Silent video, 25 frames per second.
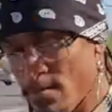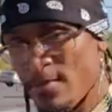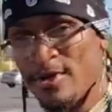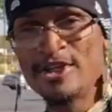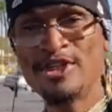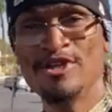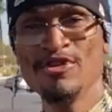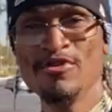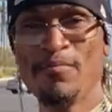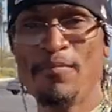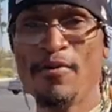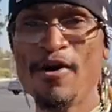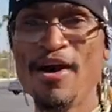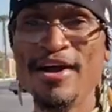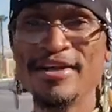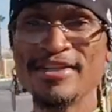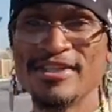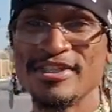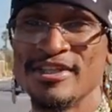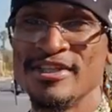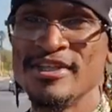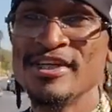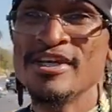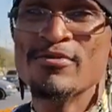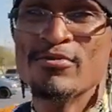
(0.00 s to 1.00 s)
The two
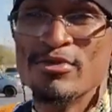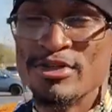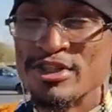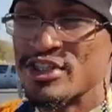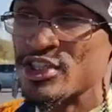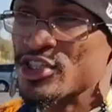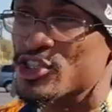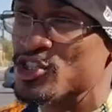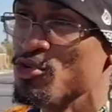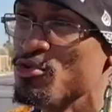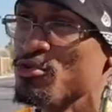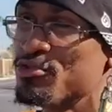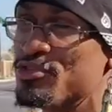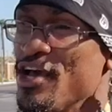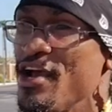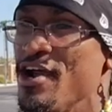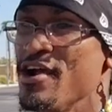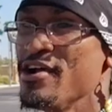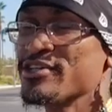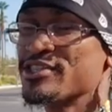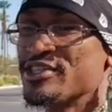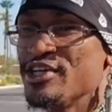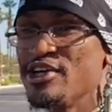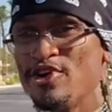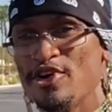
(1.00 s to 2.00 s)
parts, which is the two
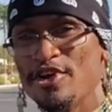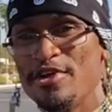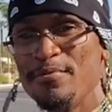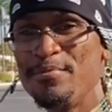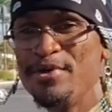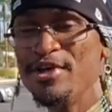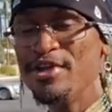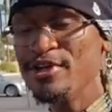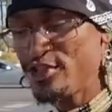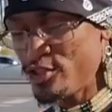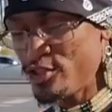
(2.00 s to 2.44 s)
thirds, they're going to be